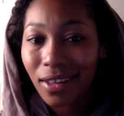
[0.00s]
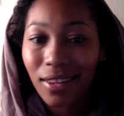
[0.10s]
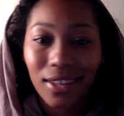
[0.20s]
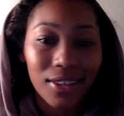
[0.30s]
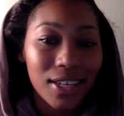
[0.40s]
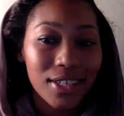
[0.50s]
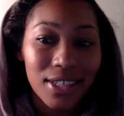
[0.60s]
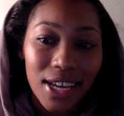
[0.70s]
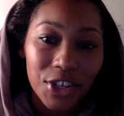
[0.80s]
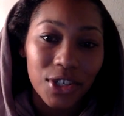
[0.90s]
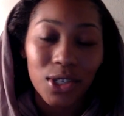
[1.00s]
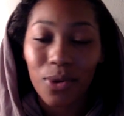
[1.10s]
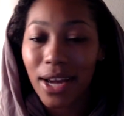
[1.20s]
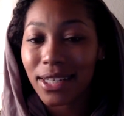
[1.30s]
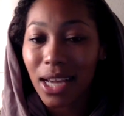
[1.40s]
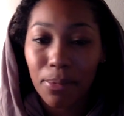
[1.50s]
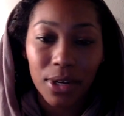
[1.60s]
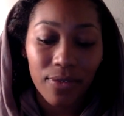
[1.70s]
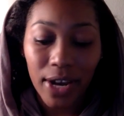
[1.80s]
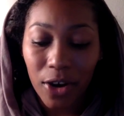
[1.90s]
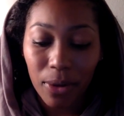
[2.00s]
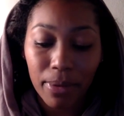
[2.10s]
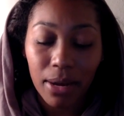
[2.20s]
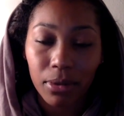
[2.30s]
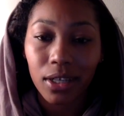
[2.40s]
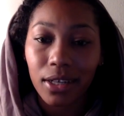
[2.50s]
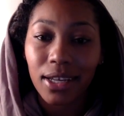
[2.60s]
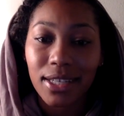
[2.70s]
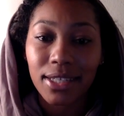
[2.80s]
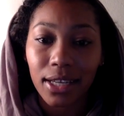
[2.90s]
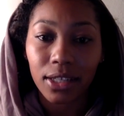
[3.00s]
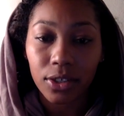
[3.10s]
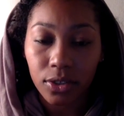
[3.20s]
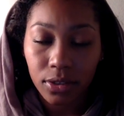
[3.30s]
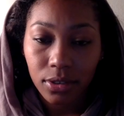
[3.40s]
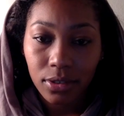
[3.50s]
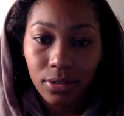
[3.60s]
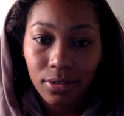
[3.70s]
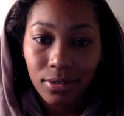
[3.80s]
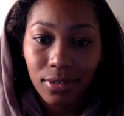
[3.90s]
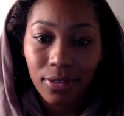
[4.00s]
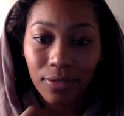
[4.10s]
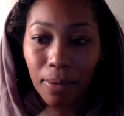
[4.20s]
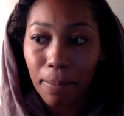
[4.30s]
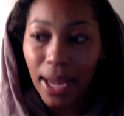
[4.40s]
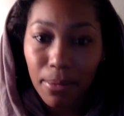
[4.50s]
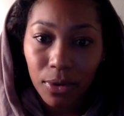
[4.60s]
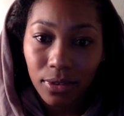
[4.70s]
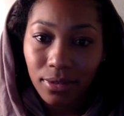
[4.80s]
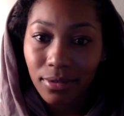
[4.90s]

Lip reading: These nations rising up and devouring Babylon, it's cyclical. From Babel